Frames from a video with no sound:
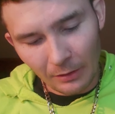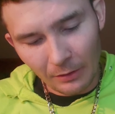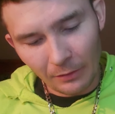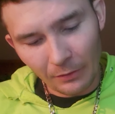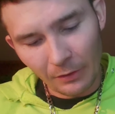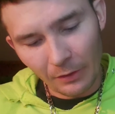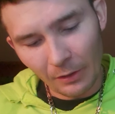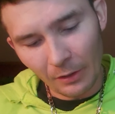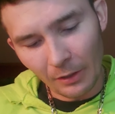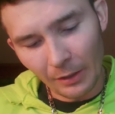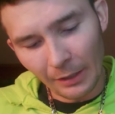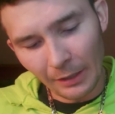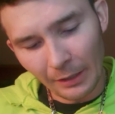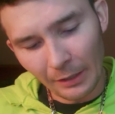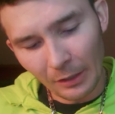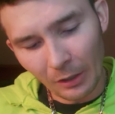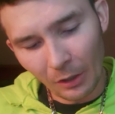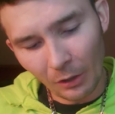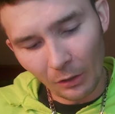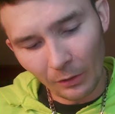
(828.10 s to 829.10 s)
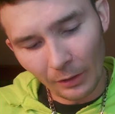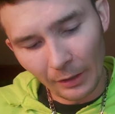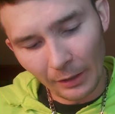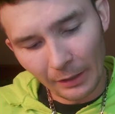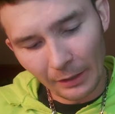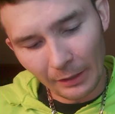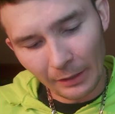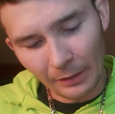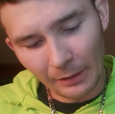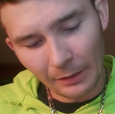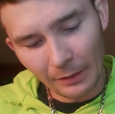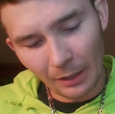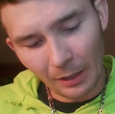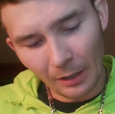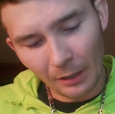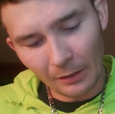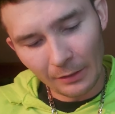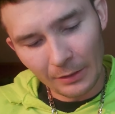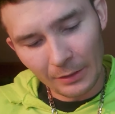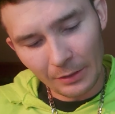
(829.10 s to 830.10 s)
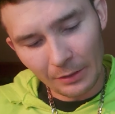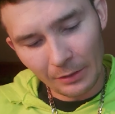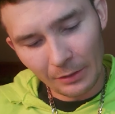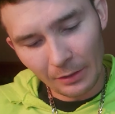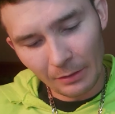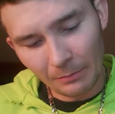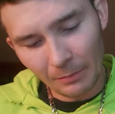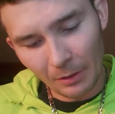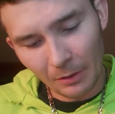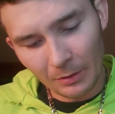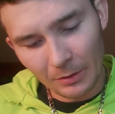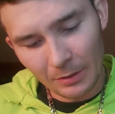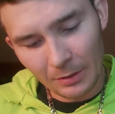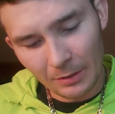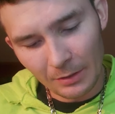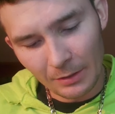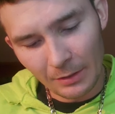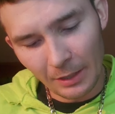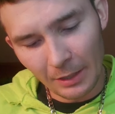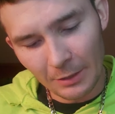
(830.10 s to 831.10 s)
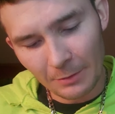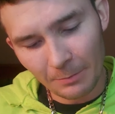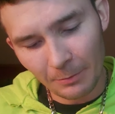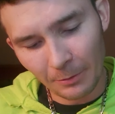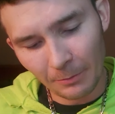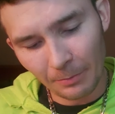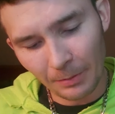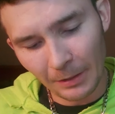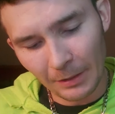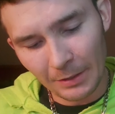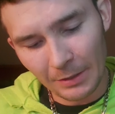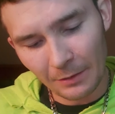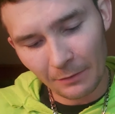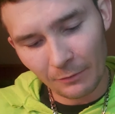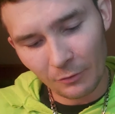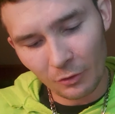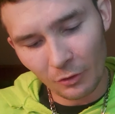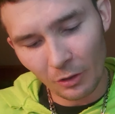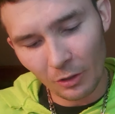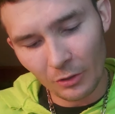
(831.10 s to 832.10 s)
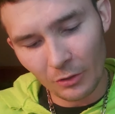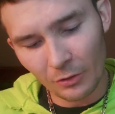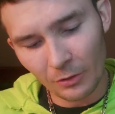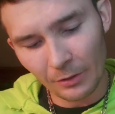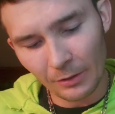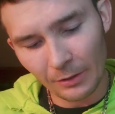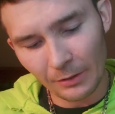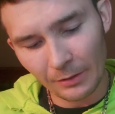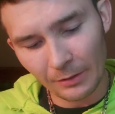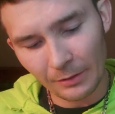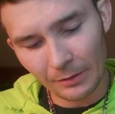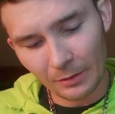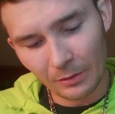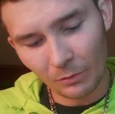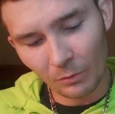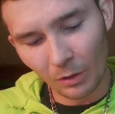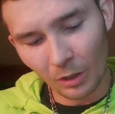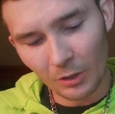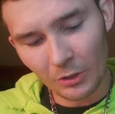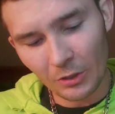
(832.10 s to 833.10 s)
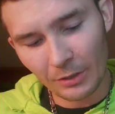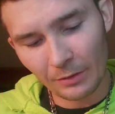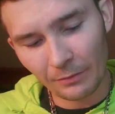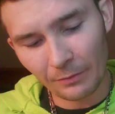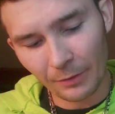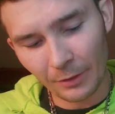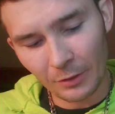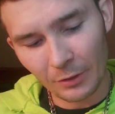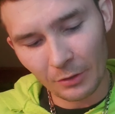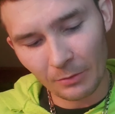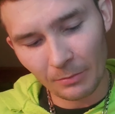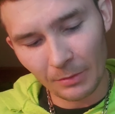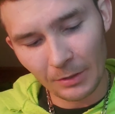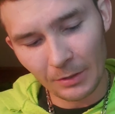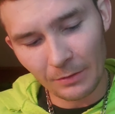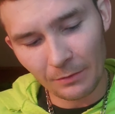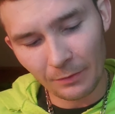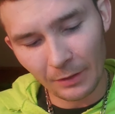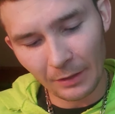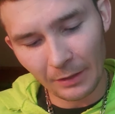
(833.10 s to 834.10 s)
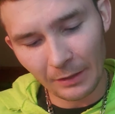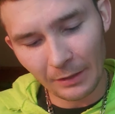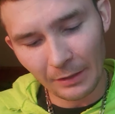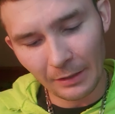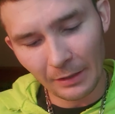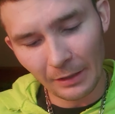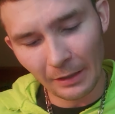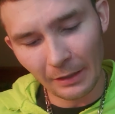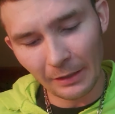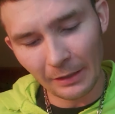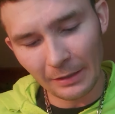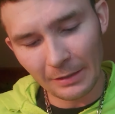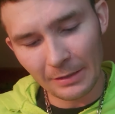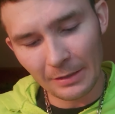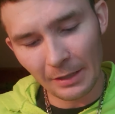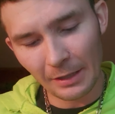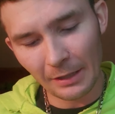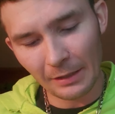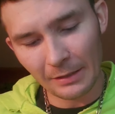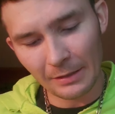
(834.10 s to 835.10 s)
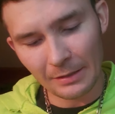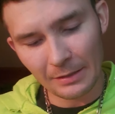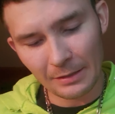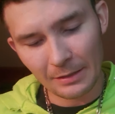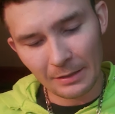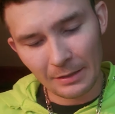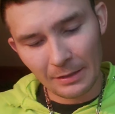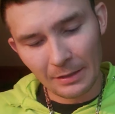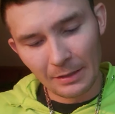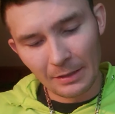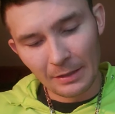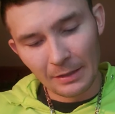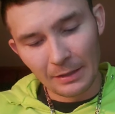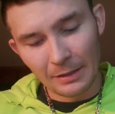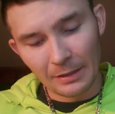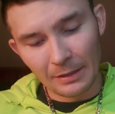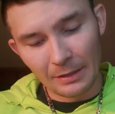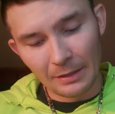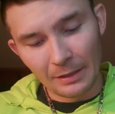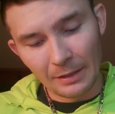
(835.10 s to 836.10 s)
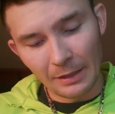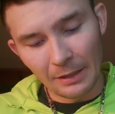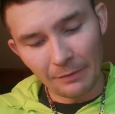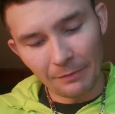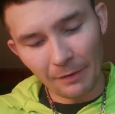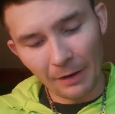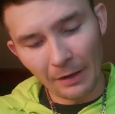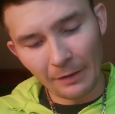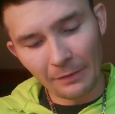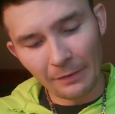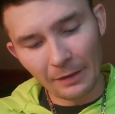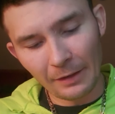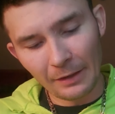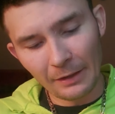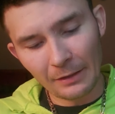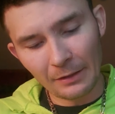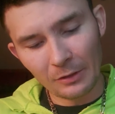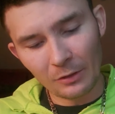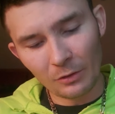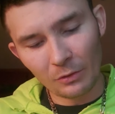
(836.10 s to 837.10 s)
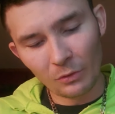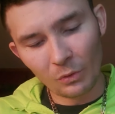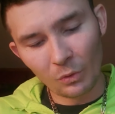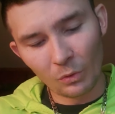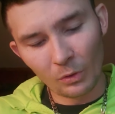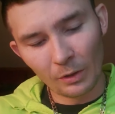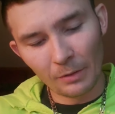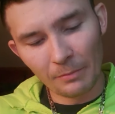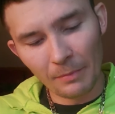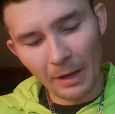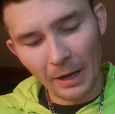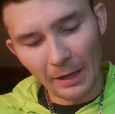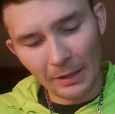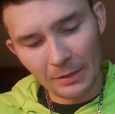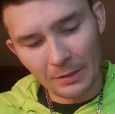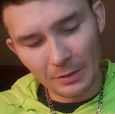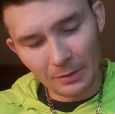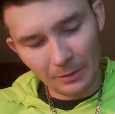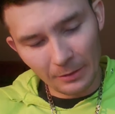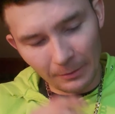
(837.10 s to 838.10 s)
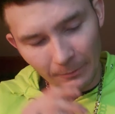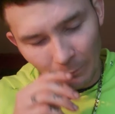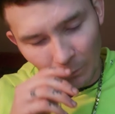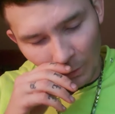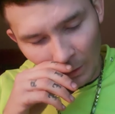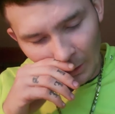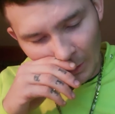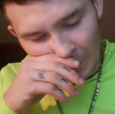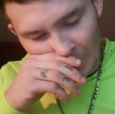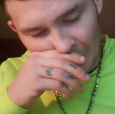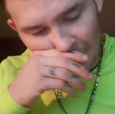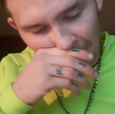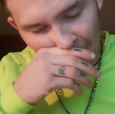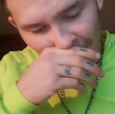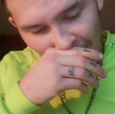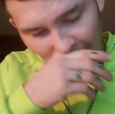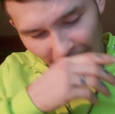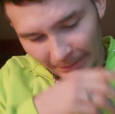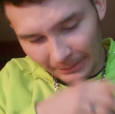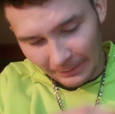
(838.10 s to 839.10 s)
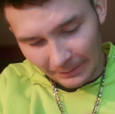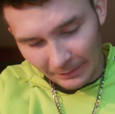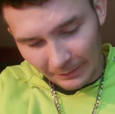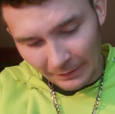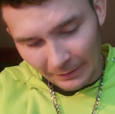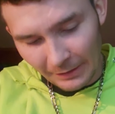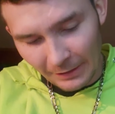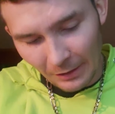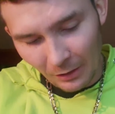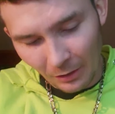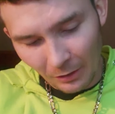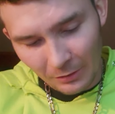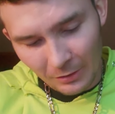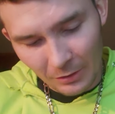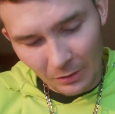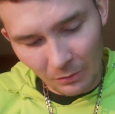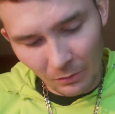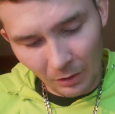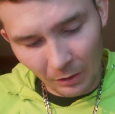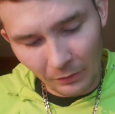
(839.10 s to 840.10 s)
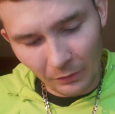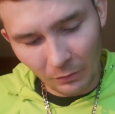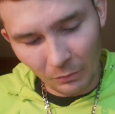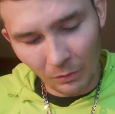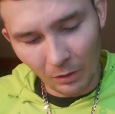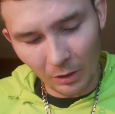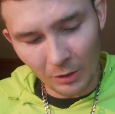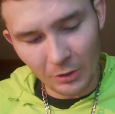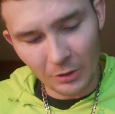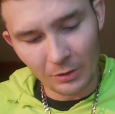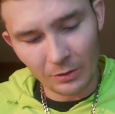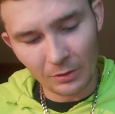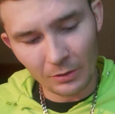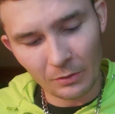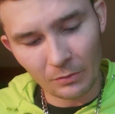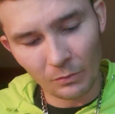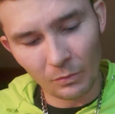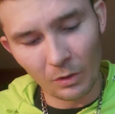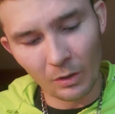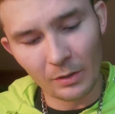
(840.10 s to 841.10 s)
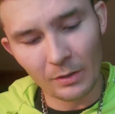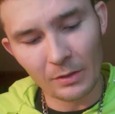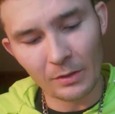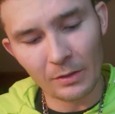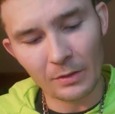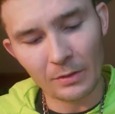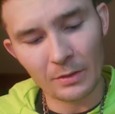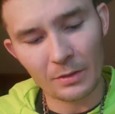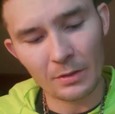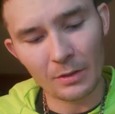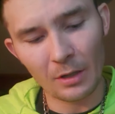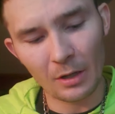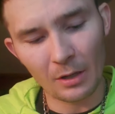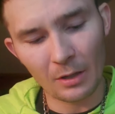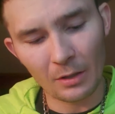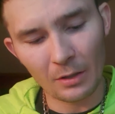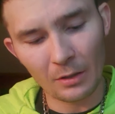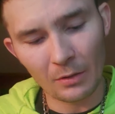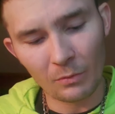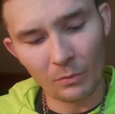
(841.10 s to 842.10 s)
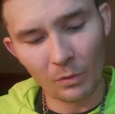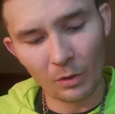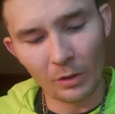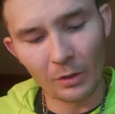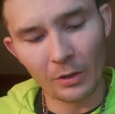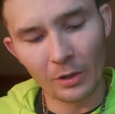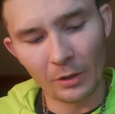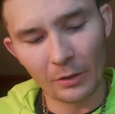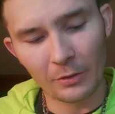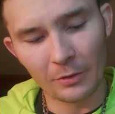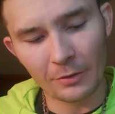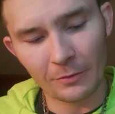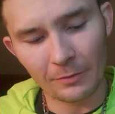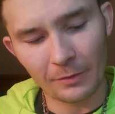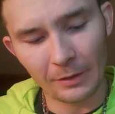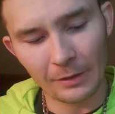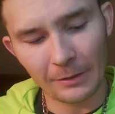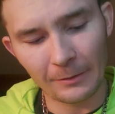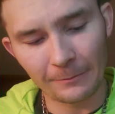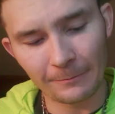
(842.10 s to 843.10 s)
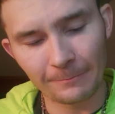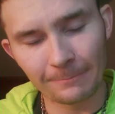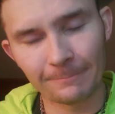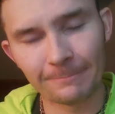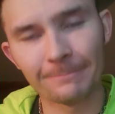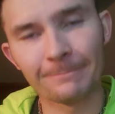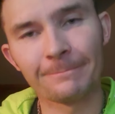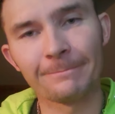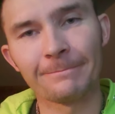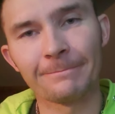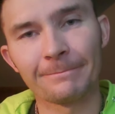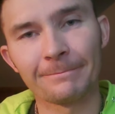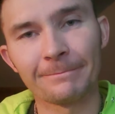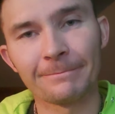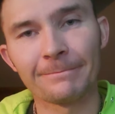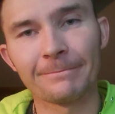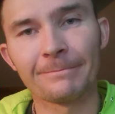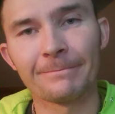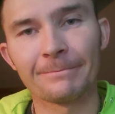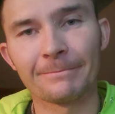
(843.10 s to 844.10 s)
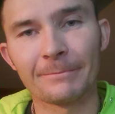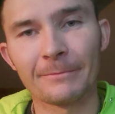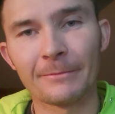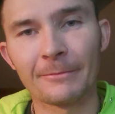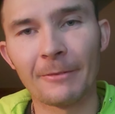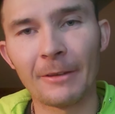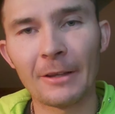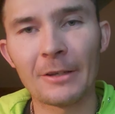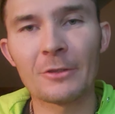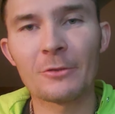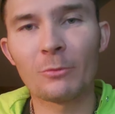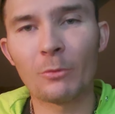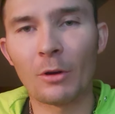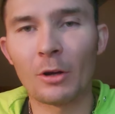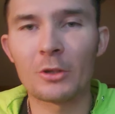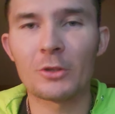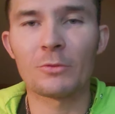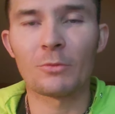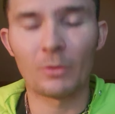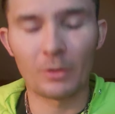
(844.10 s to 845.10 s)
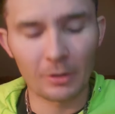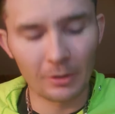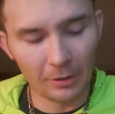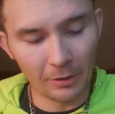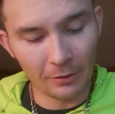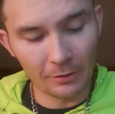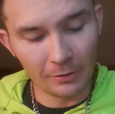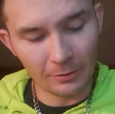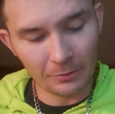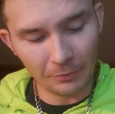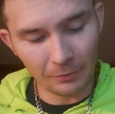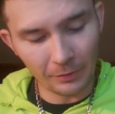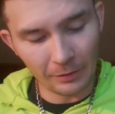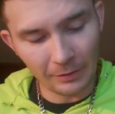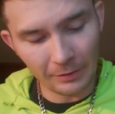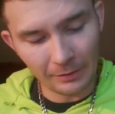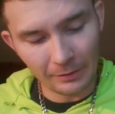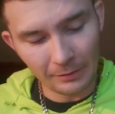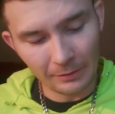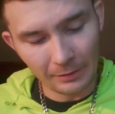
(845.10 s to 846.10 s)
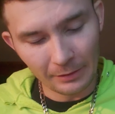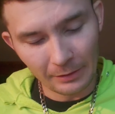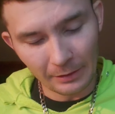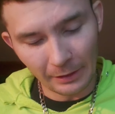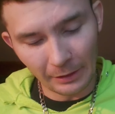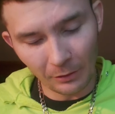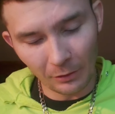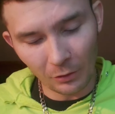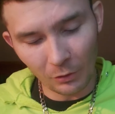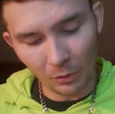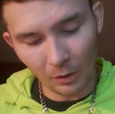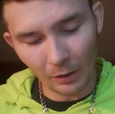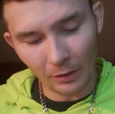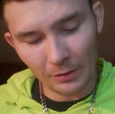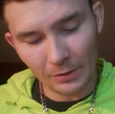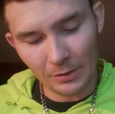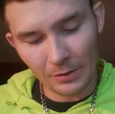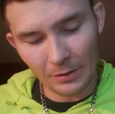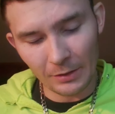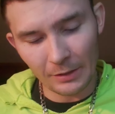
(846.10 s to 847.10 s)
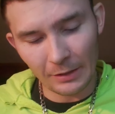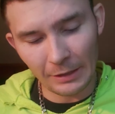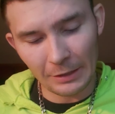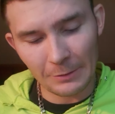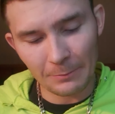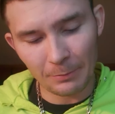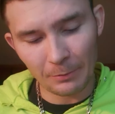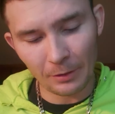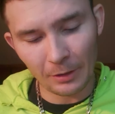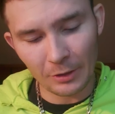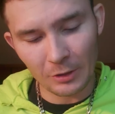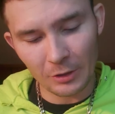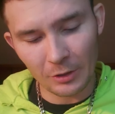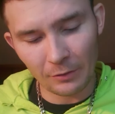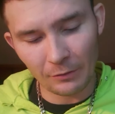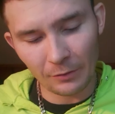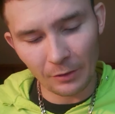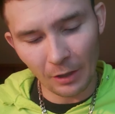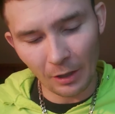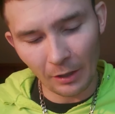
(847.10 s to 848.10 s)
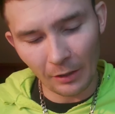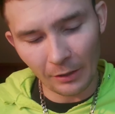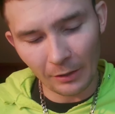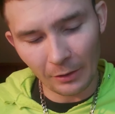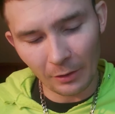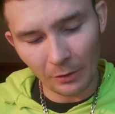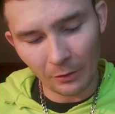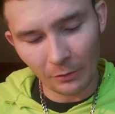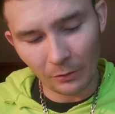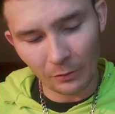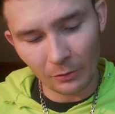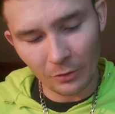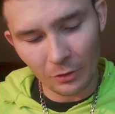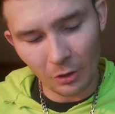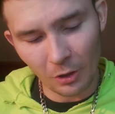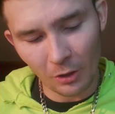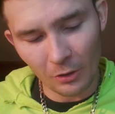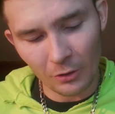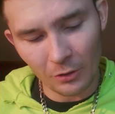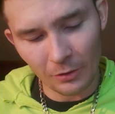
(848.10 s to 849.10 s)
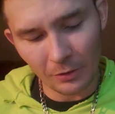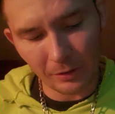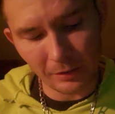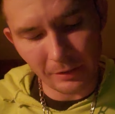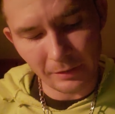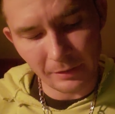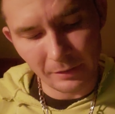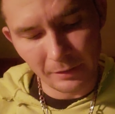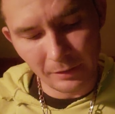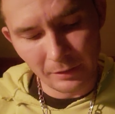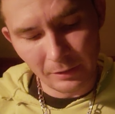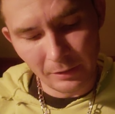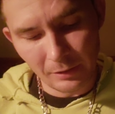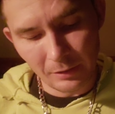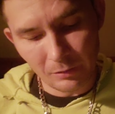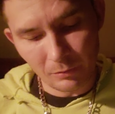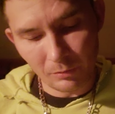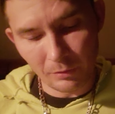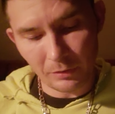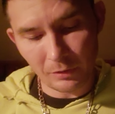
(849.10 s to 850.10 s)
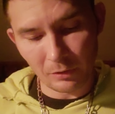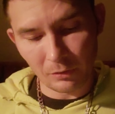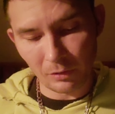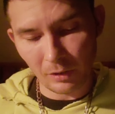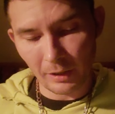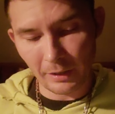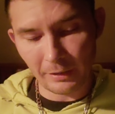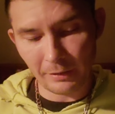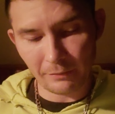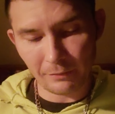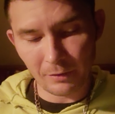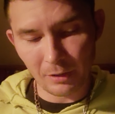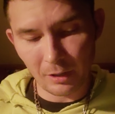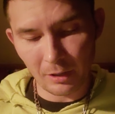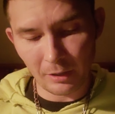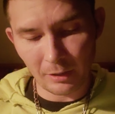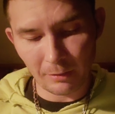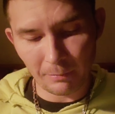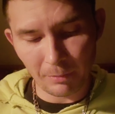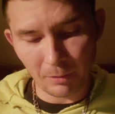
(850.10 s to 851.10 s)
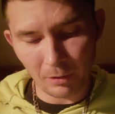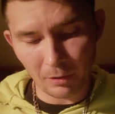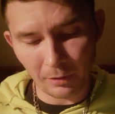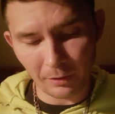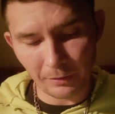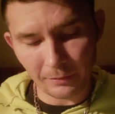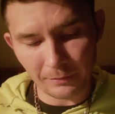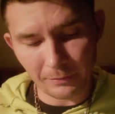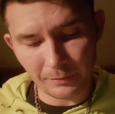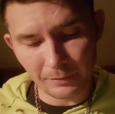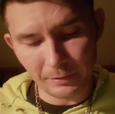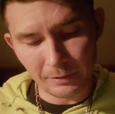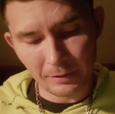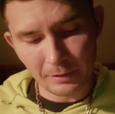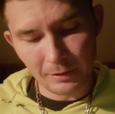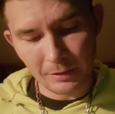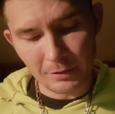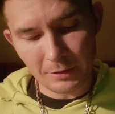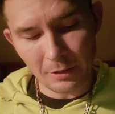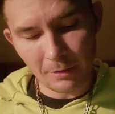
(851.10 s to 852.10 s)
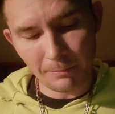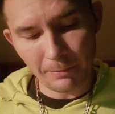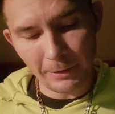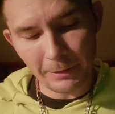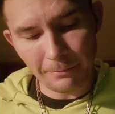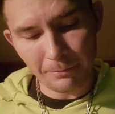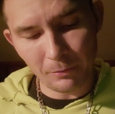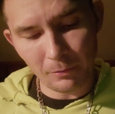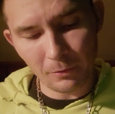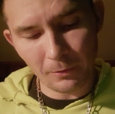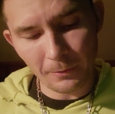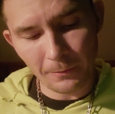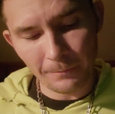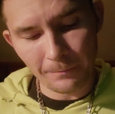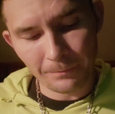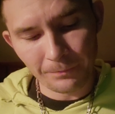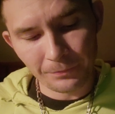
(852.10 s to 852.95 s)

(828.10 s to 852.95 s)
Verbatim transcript: the incarnate God doing the most desperate piece of drudgery, washing fishermen's feet. And he says, if I then, your Lord and Master, have washed your feet, ye also ought to wash one's, one another's feet. Let us wash one another's feet. It requires the inspiration of God to go through drudgery with the light of God upon it. Some people